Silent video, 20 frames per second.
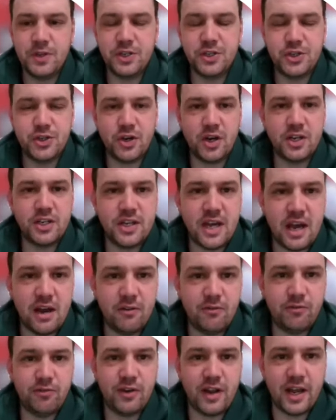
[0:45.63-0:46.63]
is trying to
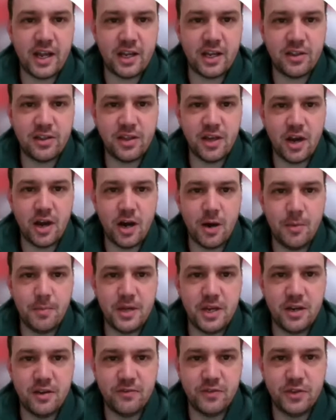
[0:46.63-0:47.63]
outflank the
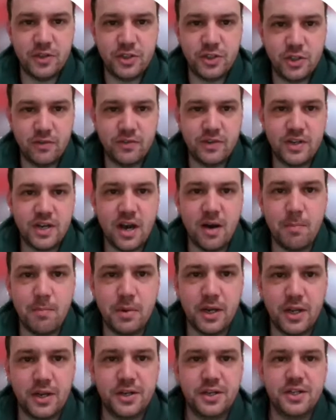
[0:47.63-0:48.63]
army of the Duke of
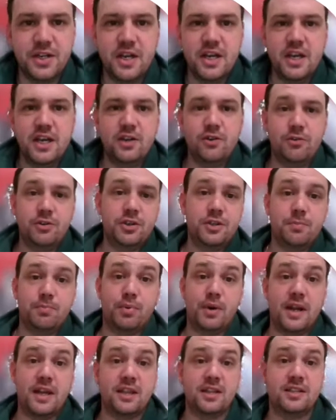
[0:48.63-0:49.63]
Cumberland in order to
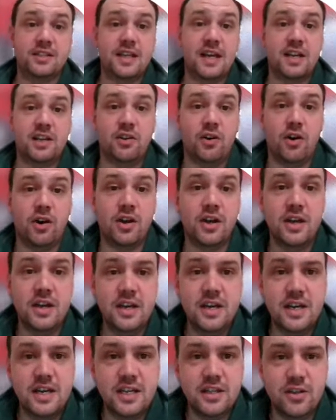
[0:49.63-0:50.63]
break the deadlock
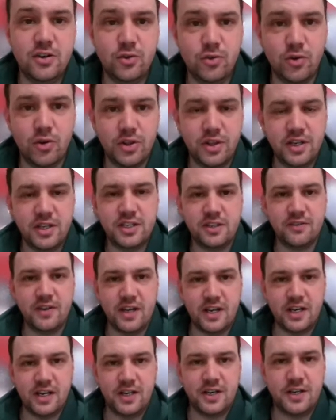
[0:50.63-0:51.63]
in the northeast of
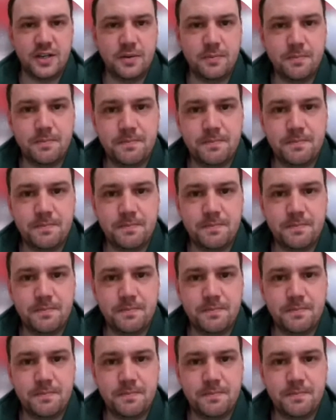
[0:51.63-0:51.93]
England.